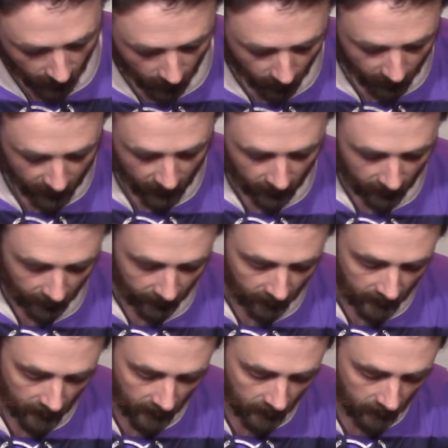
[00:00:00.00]
we get like a
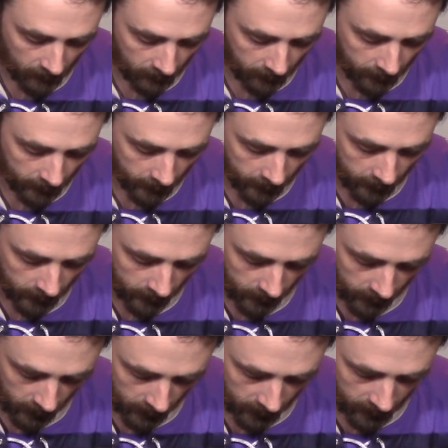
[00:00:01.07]
knife
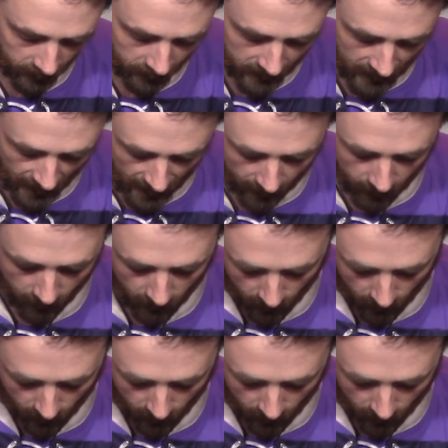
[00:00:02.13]
here, a dagger